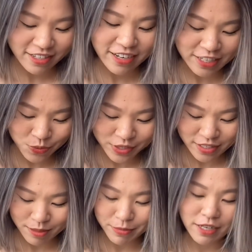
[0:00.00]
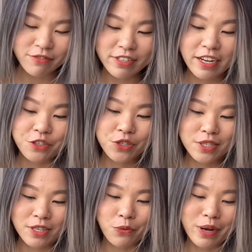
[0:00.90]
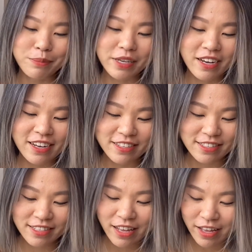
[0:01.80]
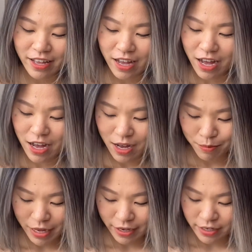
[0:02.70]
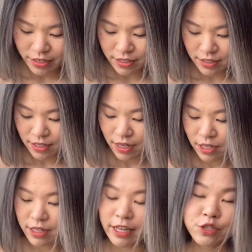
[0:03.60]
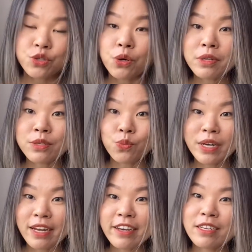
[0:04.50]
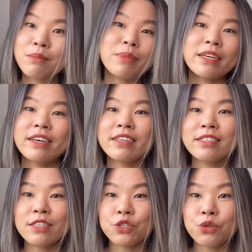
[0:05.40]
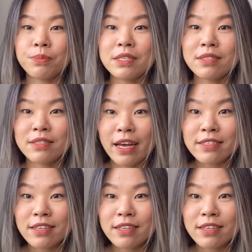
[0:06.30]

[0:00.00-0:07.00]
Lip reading: The next one is a bit of an interesting one because it is like sold as one item, but it is a two-piece set